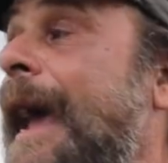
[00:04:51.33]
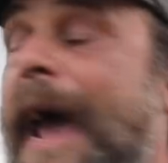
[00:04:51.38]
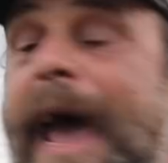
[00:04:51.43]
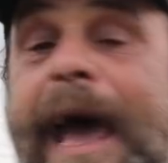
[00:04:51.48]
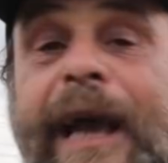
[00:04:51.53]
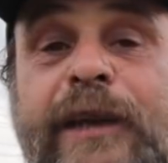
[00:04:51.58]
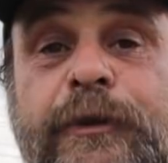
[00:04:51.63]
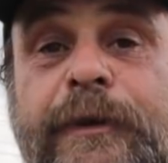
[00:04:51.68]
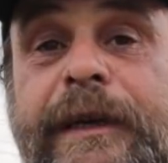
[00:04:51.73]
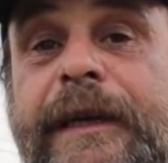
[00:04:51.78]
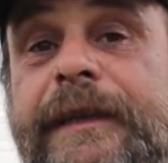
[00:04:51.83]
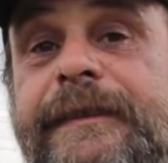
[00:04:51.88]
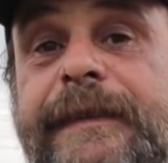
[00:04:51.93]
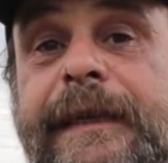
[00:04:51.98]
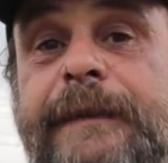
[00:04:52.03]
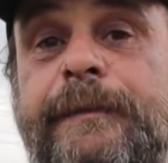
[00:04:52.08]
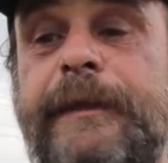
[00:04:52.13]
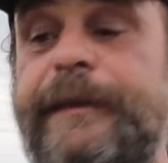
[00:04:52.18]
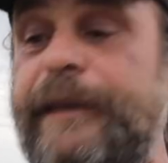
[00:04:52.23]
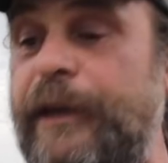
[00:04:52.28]
Actually, it
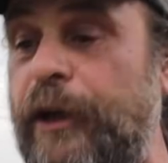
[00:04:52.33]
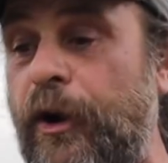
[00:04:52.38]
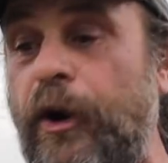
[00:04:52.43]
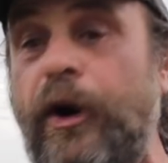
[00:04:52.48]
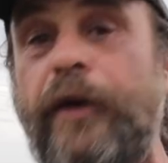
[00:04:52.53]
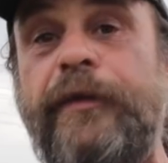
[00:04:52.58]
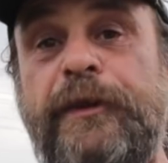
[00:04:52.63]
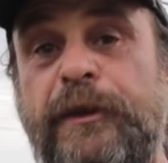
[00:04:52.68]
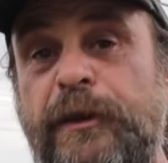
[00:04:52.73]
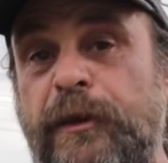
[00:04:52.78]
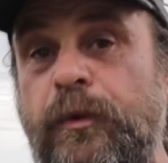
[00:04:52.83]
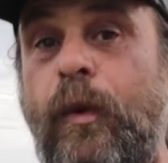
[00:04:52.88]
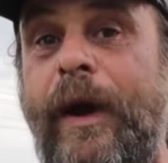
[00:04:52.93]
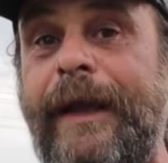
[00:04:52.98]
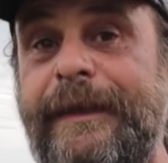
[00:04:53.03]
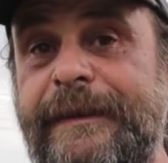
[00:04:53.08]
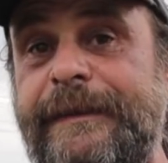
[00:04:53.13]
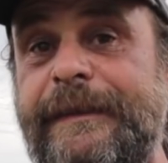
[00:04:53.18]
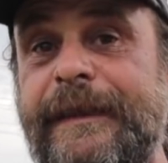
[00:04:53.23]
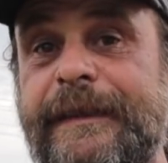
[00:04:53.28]
seems that the earth
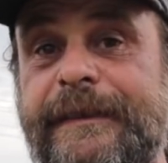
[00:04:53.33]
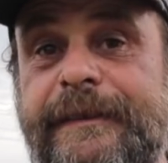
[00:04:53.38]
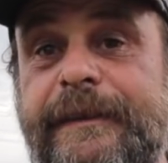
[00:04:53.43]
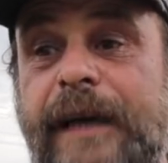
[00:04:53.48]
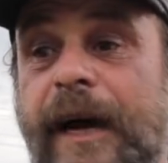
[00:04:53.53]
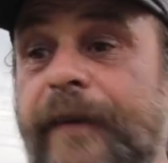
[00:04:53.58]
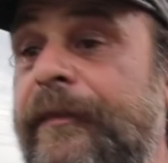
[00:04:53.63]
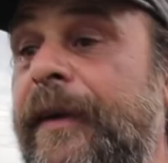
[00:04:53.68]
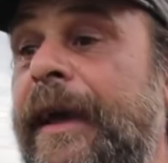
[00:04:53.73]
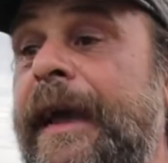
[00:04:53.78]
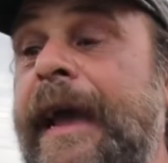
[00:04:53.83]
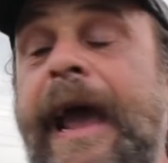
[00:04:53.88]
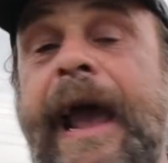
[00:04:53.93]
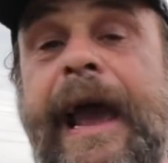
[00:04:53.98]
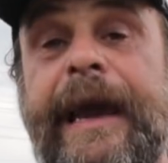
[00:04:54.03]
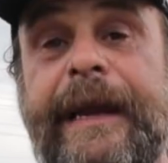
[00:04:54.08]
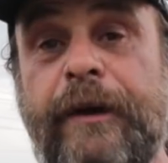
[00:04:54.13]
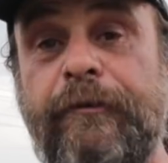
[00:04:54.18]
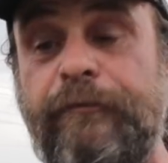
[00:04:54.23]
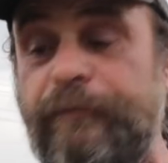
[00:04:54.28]
sweats this stuff
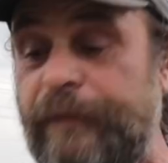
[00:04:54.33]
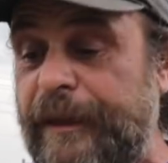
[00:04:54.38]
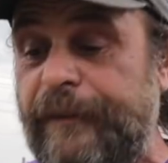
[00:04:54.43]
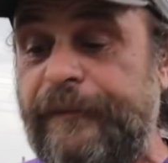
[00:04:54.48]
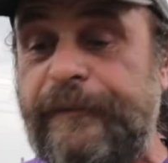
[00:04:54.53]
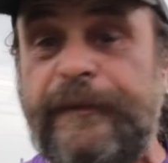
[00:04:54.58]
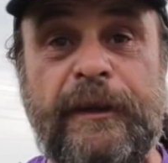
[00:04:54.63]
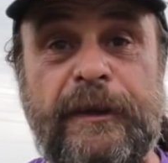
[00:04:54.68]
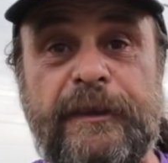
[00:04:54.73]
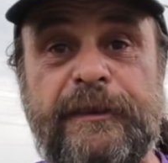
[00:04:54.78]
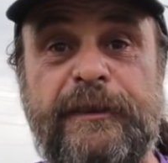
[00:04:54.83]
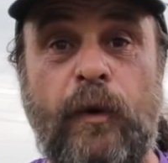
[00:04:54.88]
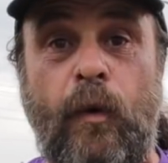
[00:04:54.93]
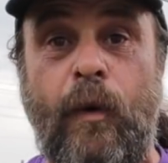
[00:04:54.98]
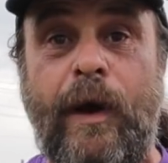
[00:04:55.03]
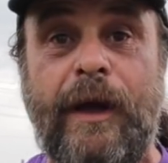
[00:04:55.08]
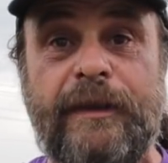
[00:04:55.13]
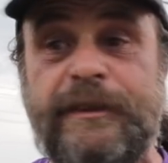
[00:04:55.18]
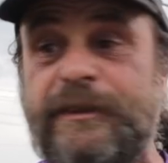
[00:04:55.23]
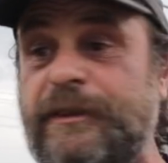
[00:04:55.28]
and it refills the
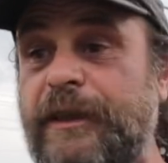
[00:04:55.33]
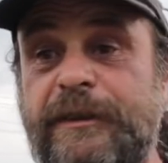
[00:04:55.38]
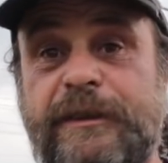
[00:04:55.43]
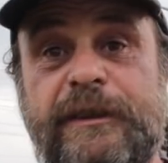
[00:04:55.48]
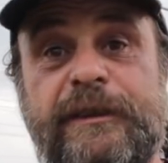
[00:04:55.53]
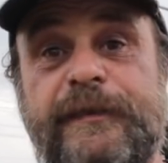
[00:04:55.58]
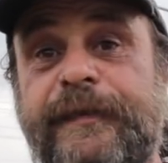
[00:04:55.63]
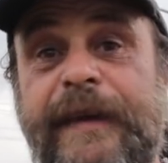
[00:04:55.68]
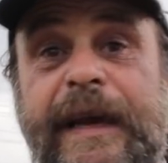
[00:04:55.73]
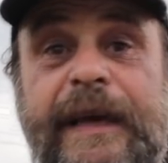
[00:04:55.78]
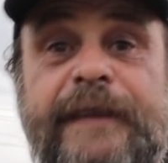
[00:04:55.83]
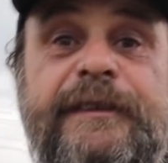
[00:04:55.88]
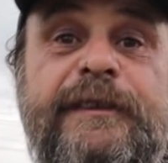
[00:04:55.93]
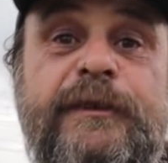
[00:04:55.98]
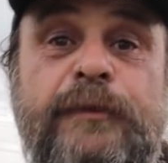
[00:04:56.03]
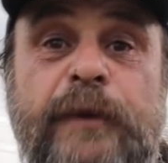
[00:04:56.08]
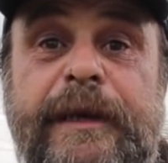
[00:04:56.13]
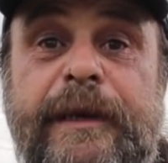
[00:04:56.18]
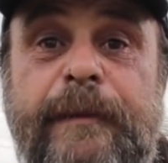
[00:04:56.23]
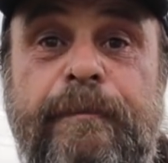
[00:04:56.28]
wells just as fast
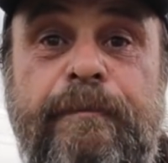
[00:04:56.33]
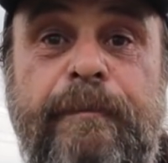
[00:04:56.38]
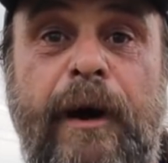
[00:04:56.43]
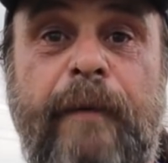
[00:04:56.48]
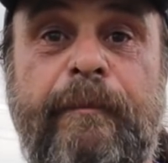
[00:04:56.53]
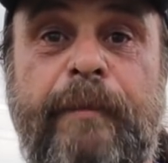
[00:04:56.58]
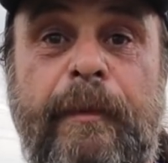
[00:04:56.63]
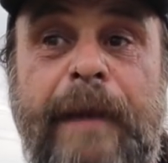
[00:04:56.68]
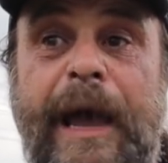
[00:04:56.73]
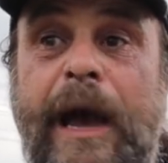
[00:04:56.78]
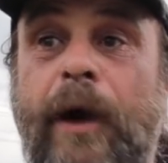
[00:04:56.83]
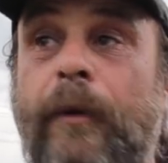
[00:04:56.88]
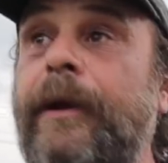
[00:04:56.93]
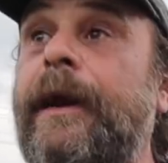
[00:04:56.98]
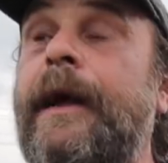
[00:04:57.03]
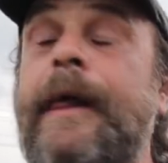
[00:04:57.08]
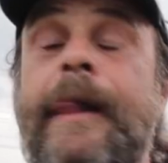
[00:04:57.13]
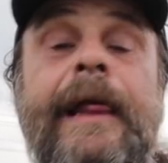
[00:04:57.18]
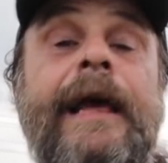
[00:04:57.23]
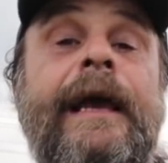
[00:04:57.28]
as we can pump them
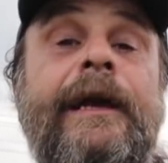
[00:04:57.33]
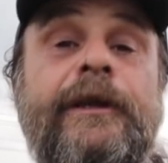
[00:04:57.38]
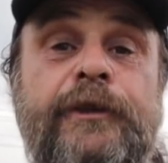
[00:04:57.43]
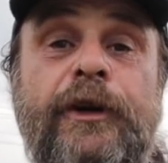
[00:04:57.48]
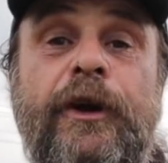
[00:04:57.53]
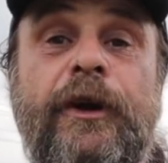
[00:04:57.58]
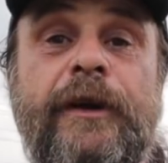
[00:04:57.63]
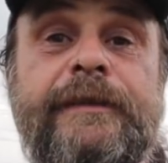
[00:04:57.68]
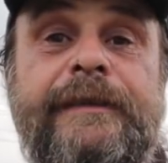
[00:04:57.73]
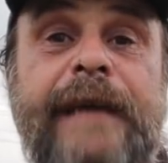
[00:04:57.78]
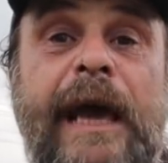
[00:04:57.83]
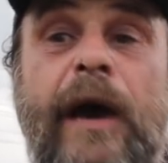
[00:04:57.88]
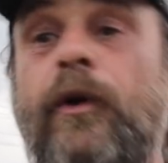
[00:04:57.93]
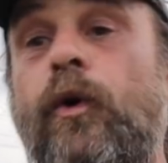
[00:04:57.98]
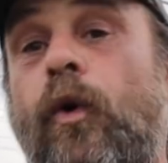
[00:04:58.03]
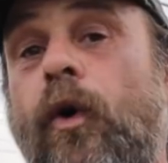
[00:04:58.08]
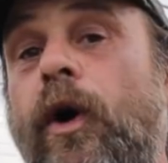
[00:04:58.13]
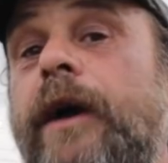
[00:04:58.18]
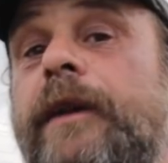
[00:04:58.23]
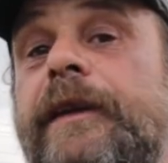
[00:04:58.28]
out. Turns out
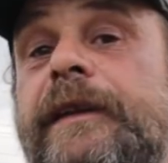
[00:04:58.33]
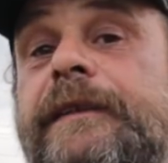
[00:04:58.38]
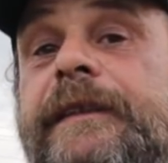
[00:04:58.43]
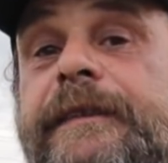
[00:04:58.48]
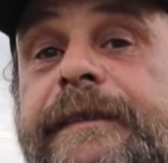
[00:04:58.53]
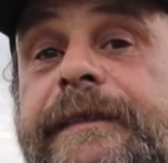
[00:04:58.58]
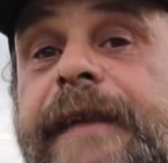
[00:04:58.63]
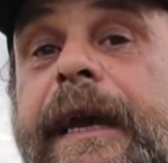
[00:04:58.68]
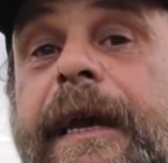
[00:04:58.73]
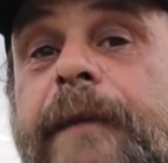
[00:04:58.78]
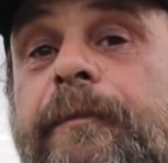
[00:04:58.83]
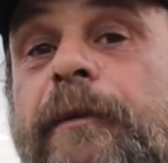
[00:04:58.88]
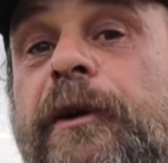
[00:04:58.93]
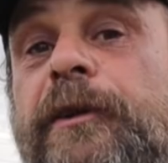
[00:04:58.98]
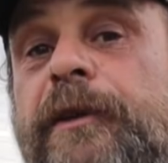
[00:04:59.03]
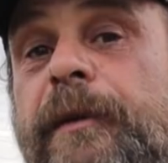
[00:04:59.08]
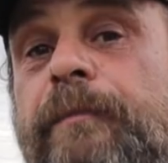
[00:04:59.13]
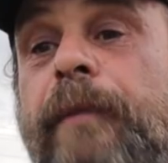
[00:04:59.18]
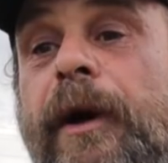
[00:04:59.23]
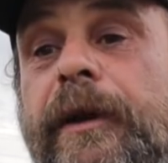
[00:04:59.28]
oil is the second
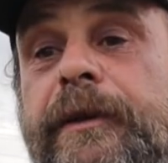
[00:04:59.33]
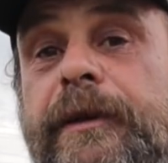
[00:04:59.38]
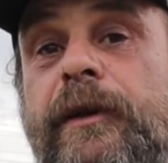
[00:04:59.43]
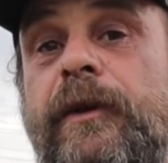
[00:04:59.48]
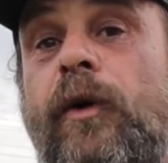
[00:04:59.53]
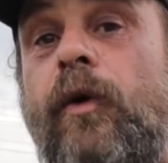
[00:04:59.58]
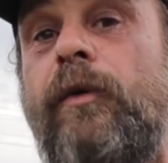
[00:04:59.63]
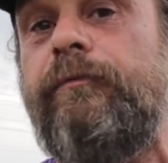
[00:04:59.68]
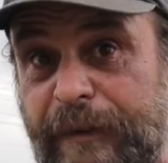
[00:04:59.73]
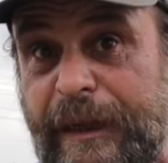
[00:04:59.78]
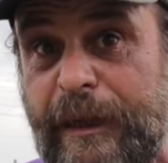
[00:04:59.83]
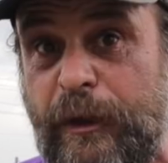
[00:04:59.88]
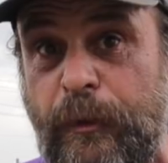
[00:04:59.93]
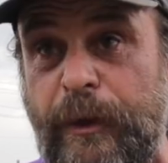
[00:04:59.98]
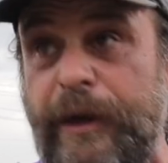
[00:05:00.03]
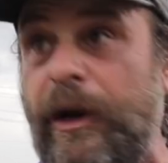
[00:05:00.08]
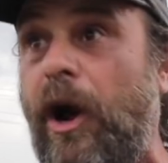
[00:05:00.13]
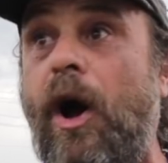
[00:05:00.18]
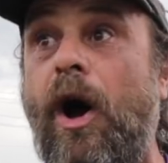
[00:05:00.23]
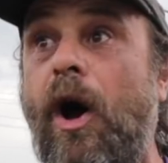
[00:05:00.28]
most abundant
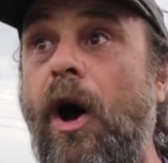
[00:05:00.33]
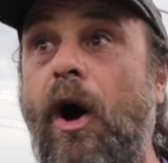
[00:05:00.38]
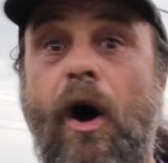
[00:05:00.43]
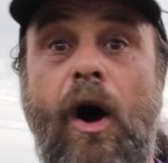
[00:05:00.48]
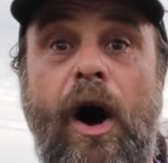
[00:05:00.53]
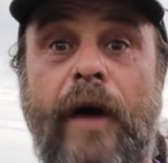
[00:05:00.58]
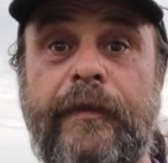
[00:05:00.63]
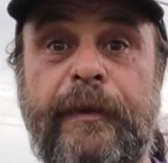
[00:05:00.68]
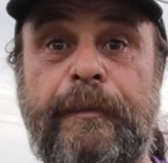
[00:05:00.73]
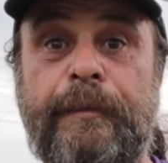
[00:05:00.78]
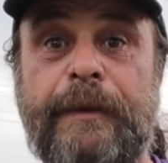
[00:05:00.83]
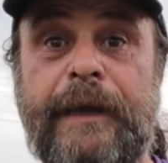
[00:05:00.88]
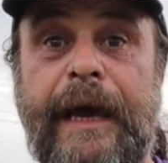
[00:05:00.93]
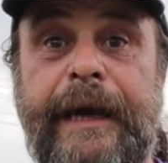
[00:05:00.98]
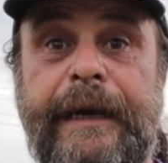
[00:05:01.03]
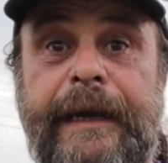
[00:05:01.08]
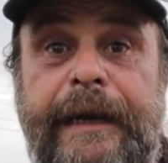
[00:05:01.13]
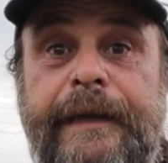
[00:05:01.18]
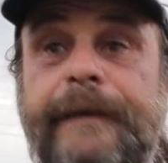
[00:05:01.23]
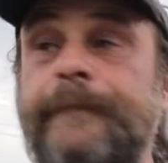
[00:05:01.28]
liquid on the
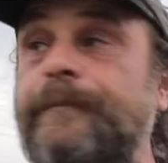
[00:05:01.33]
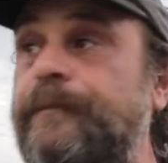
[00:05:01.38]
planet.